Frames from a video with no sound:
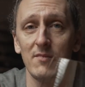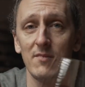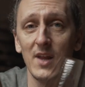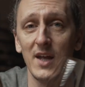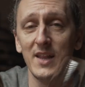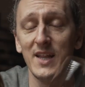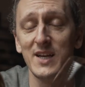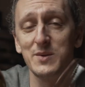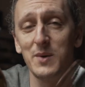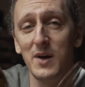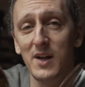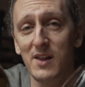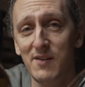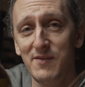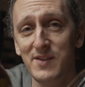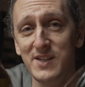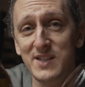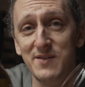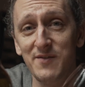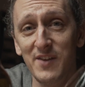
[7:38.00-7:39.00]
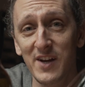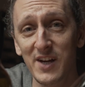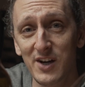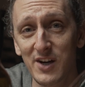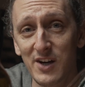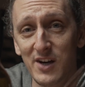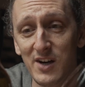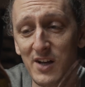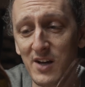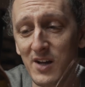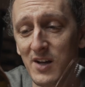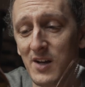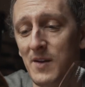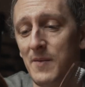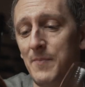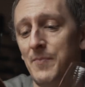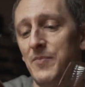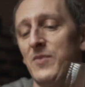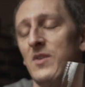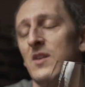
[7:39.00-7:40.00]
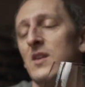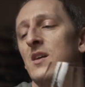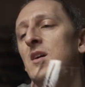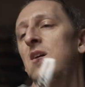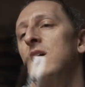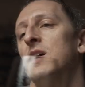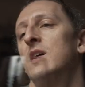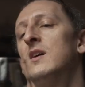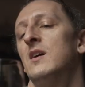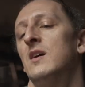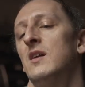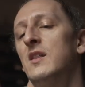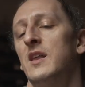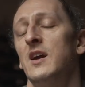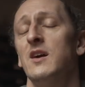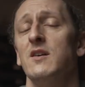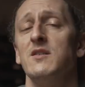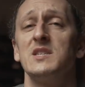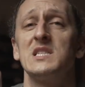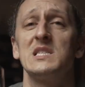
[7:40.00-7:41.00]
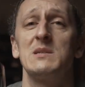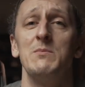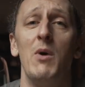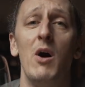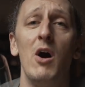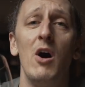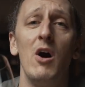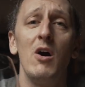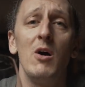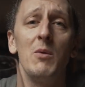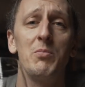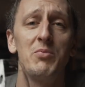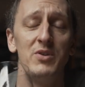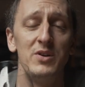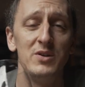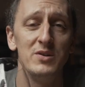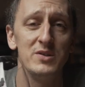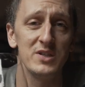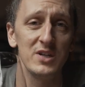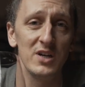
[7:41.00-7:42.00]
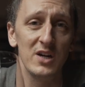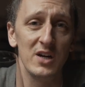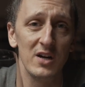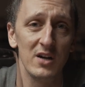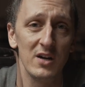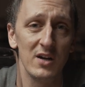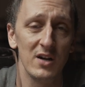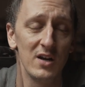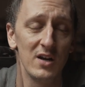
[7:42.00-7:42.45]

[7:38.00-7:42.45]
And that's why I love this vineyard. They're a small producer.